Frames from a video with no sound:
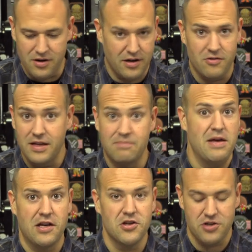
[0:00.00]
you know, like
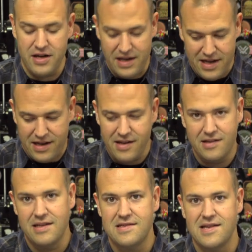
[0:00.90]
making sure I could get in
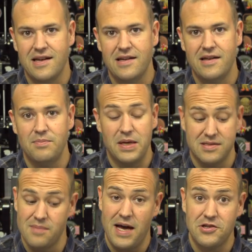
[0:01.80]
and get signed in
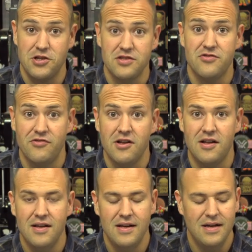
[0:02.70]
because the match does fill.